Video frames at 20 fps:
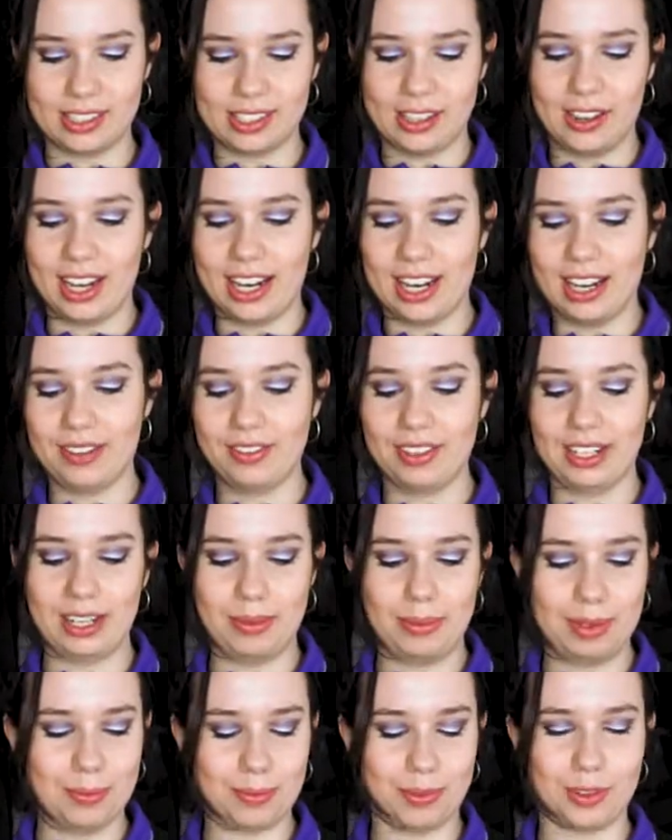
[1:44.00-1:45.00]
so I kind of need
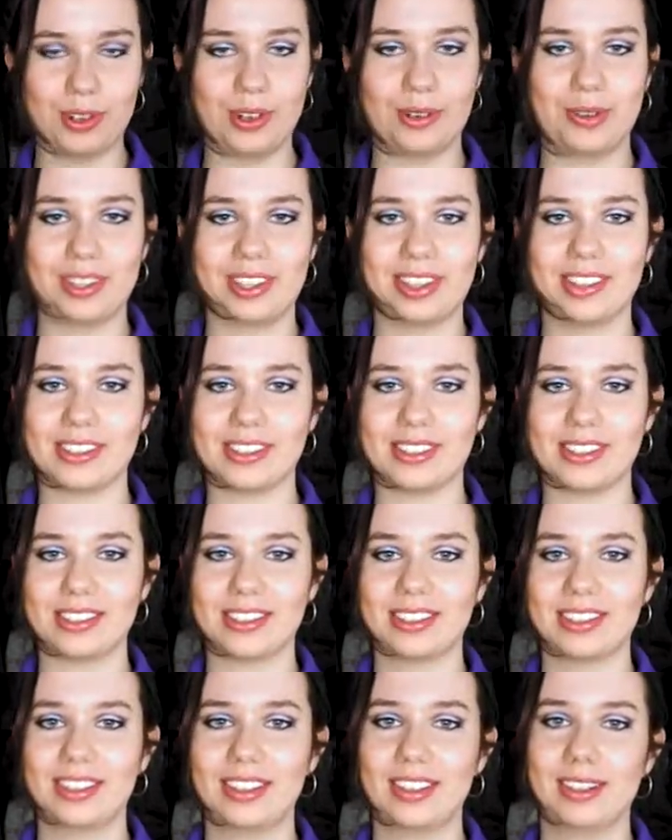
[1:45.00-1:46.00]
to be brutal with this
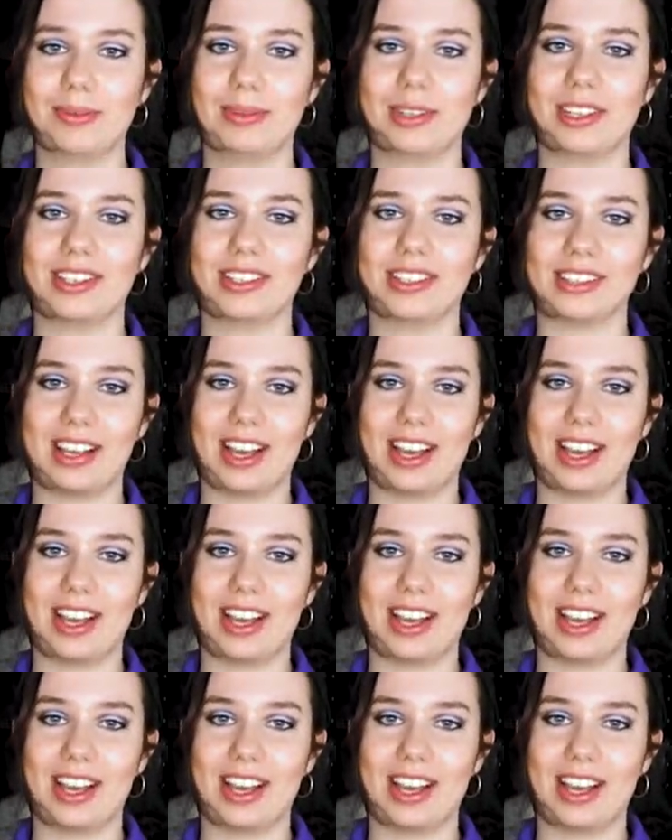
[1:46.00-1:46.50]
because